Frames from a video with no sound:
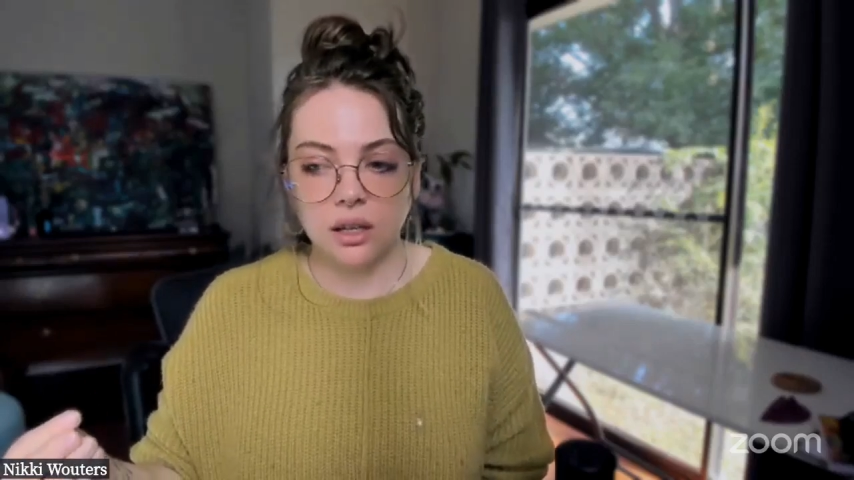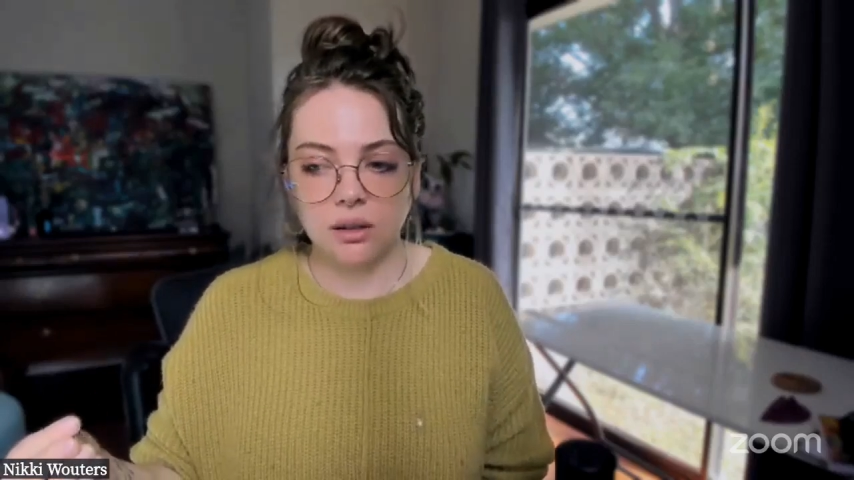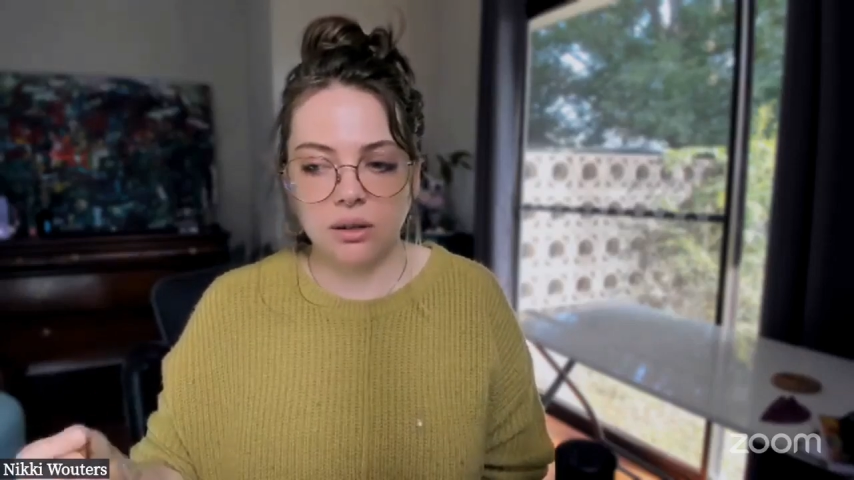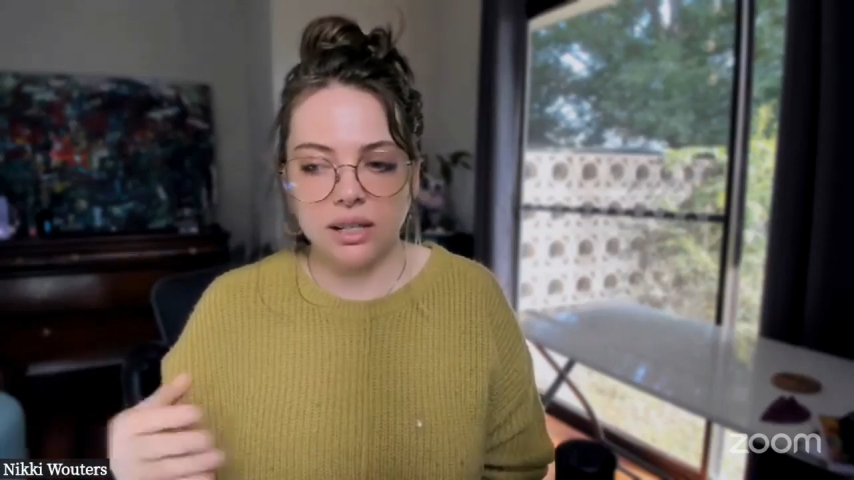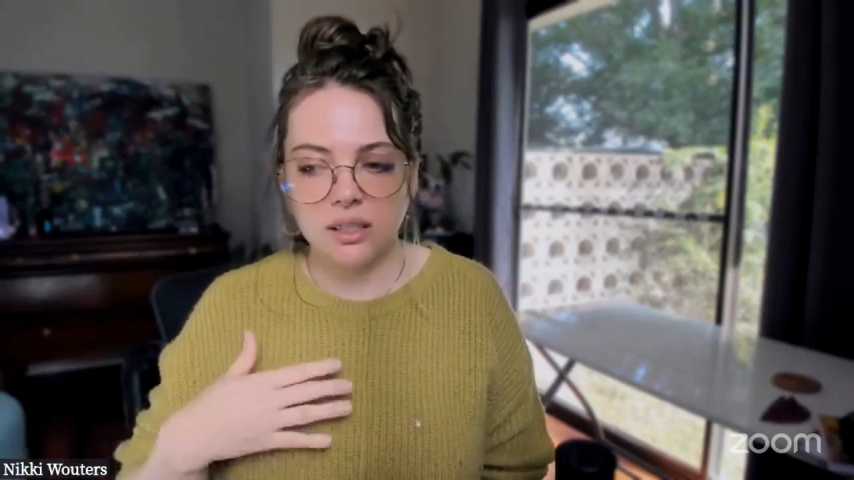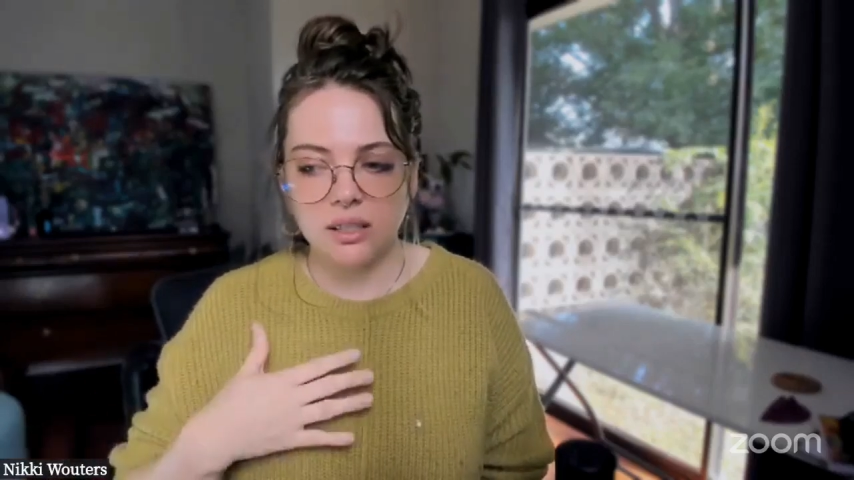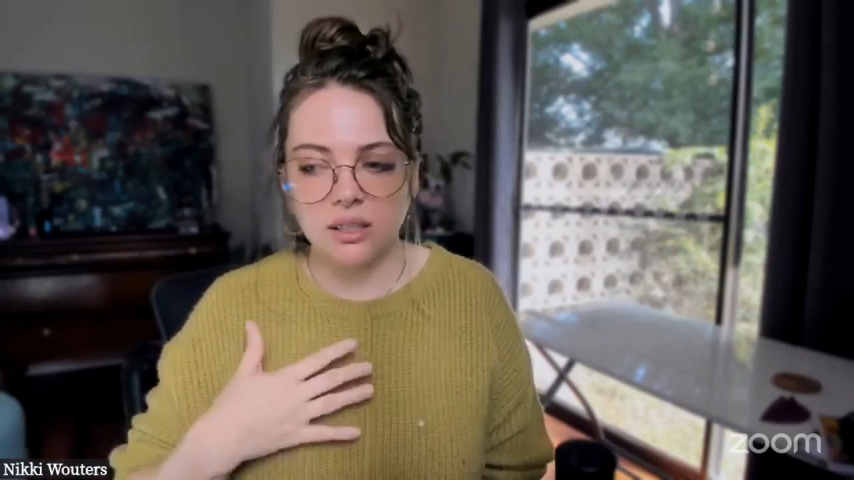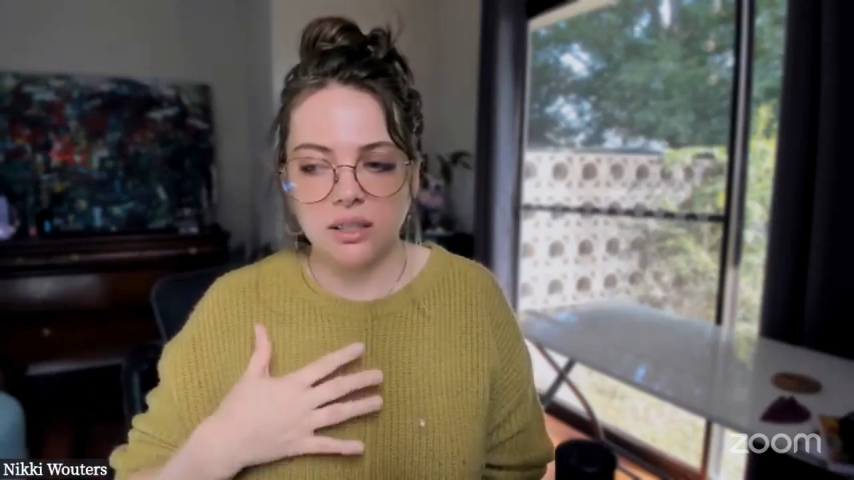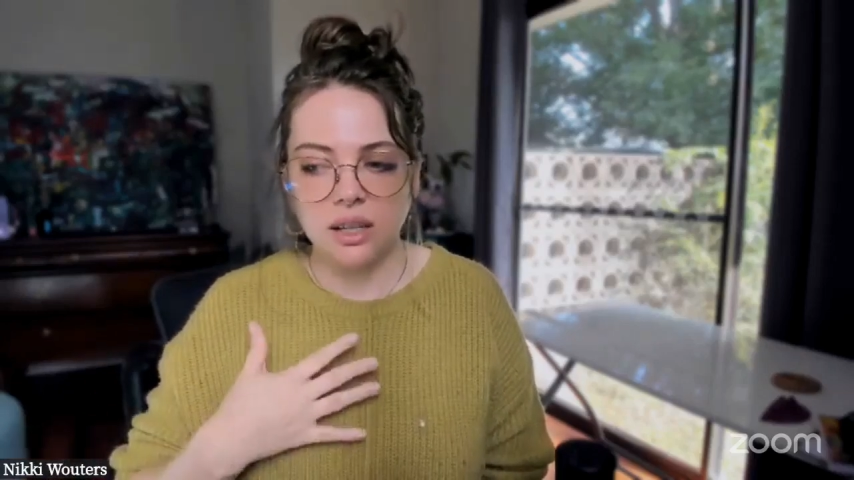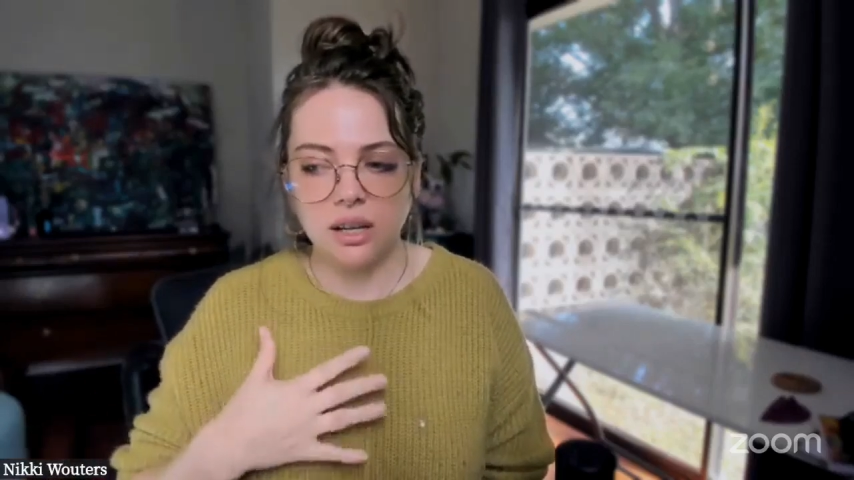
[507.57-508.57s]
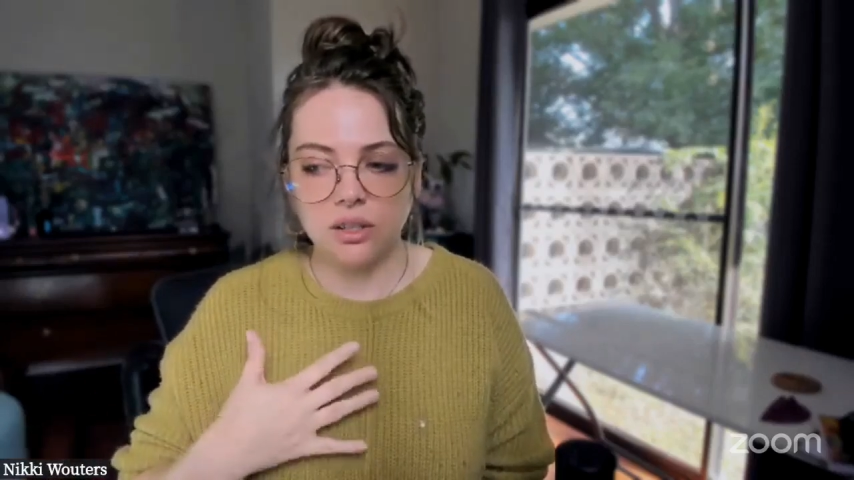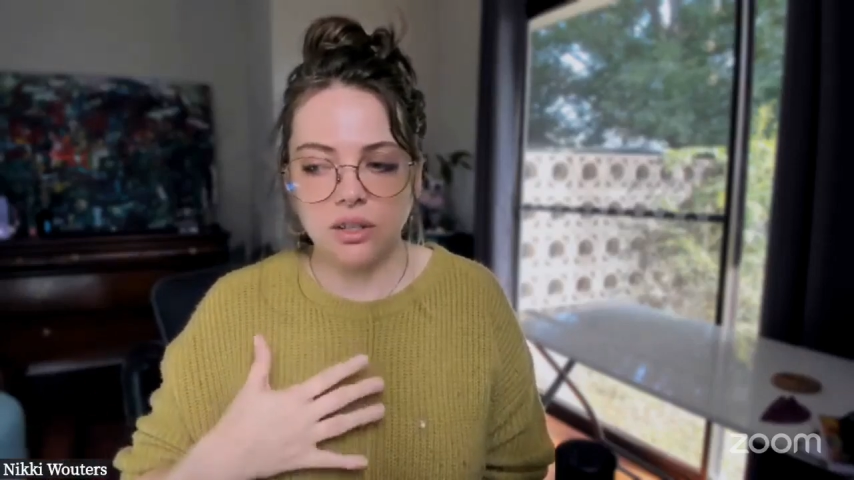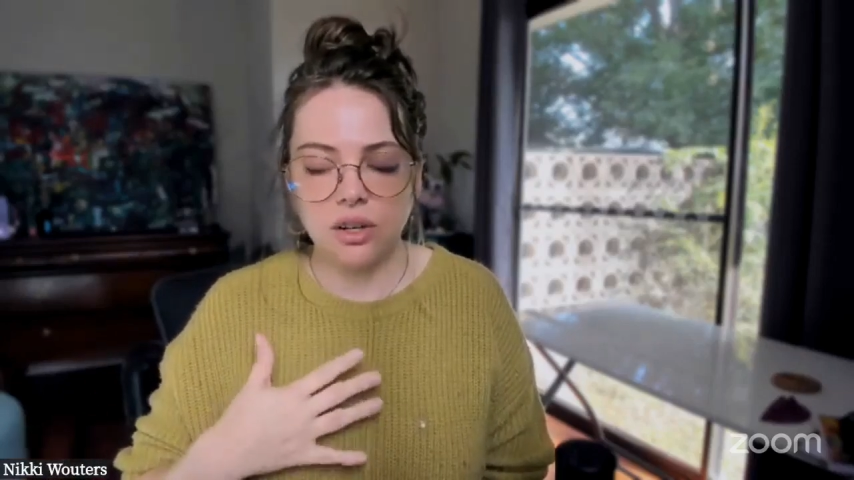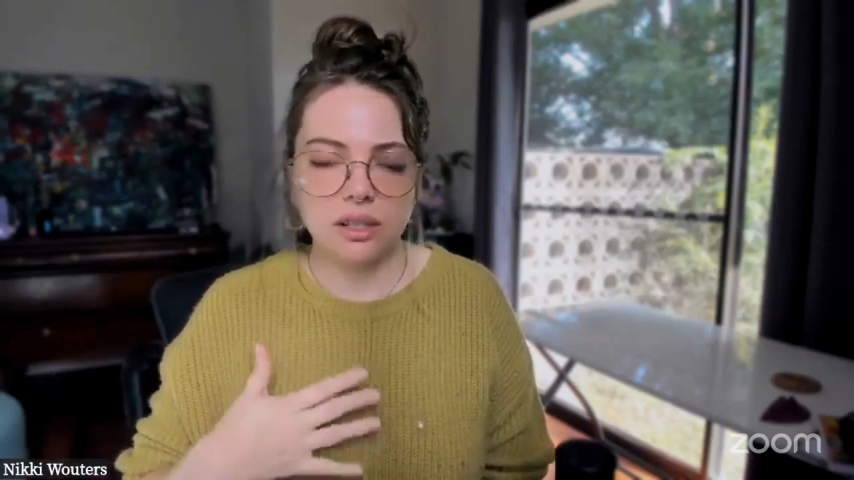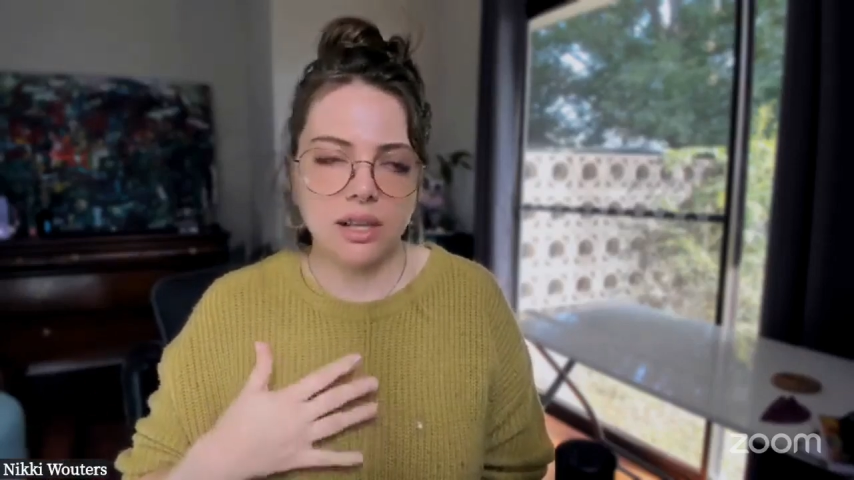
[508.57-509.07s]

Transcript: oh, I just start to notice